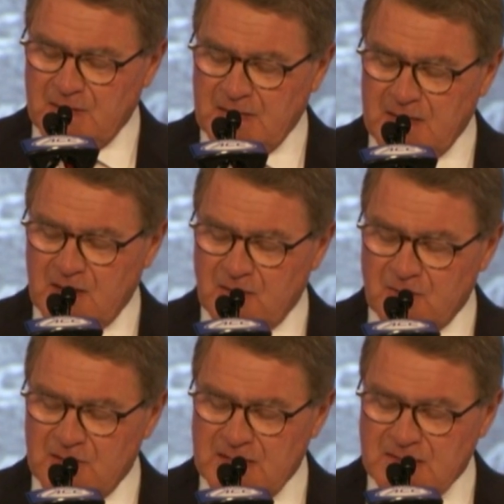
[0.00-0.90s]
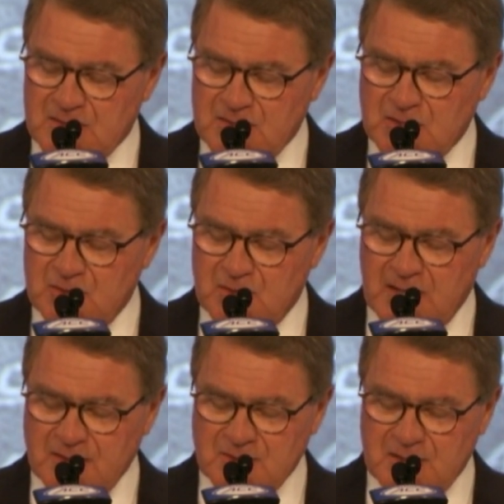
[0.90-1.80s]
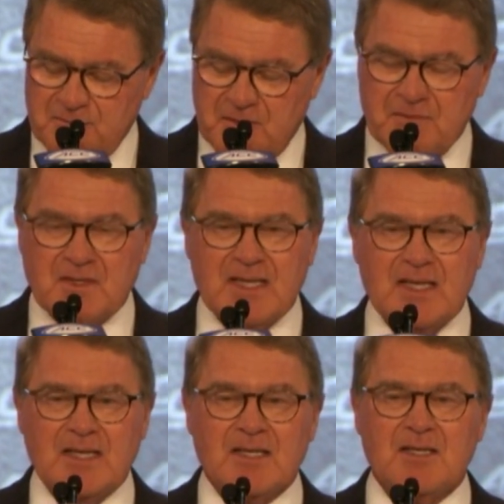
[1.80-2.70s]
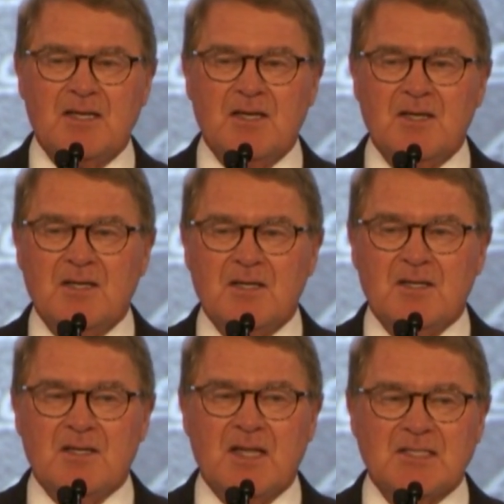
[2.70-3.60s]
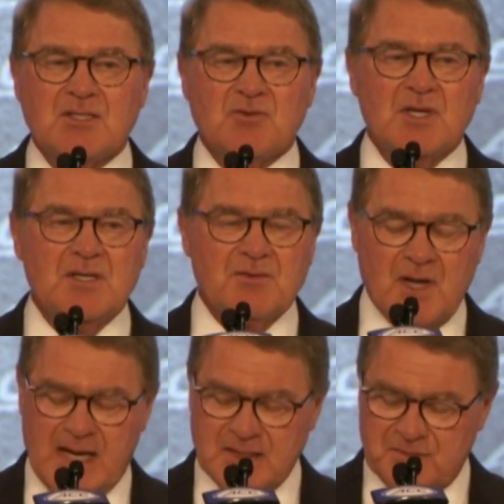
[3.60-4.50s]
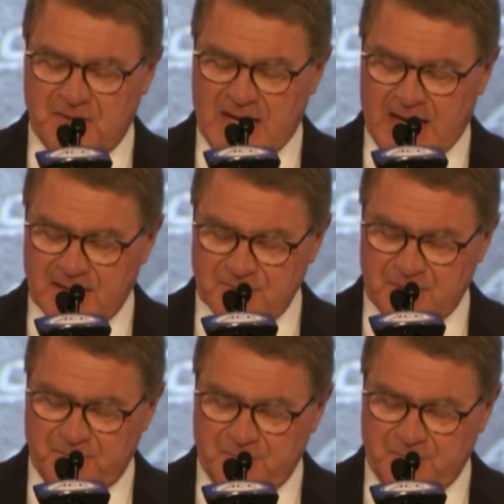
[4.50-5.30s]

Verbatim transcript: than any other league since two thousand fifteen. That's three of the last five.